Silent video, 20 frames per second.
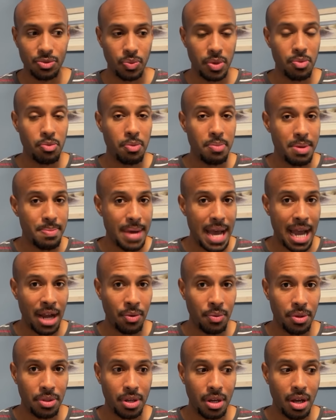We will be back
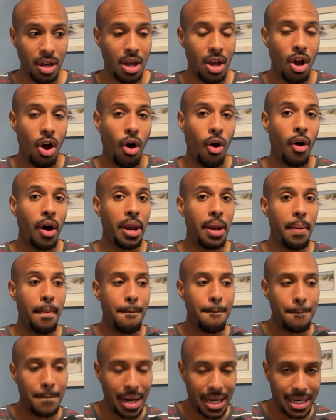with you on
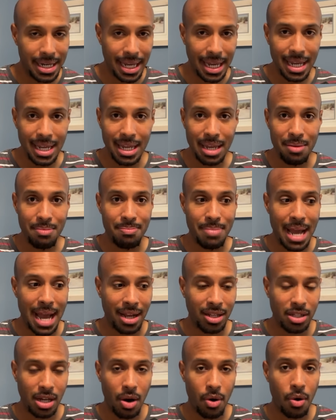Monday, getting
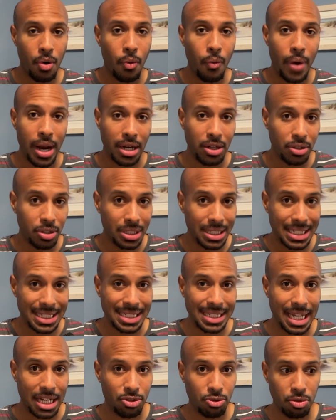back to our regularly
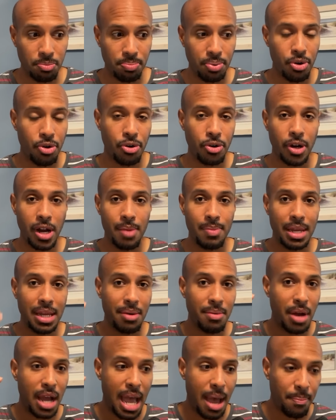scheduled programming
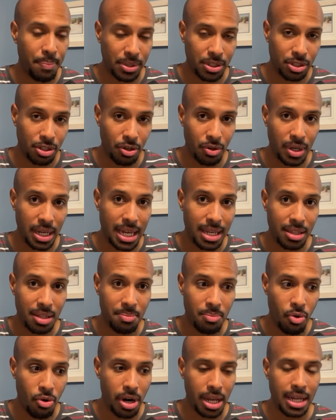episode in the
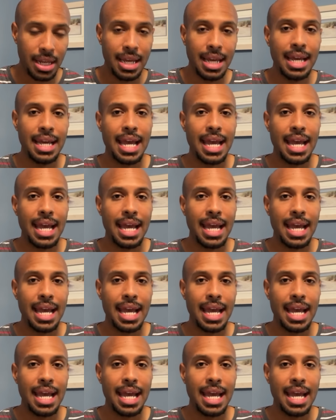morning.